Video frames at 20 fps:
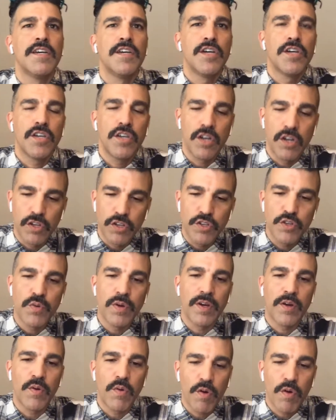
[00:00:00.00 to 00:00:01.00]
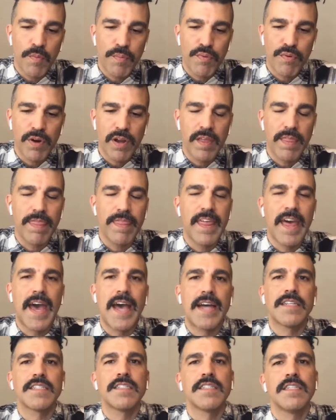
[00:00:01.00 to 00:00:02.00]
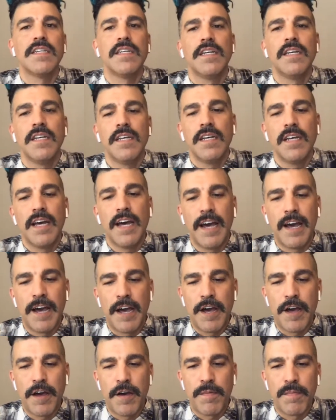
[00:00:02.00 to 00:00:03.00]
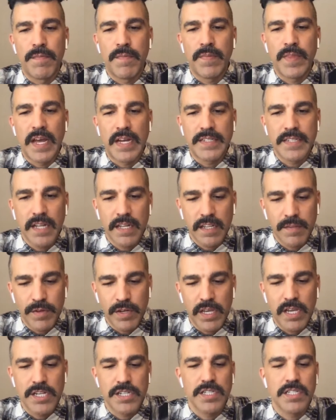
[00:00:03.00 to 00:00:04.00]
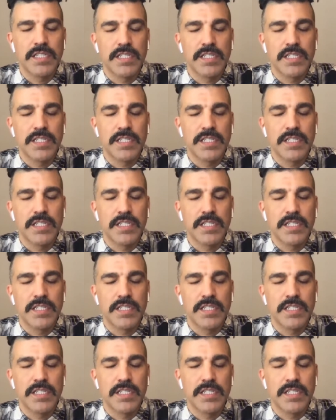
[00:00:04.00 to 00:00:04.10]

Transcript: you incorporate that telecommunications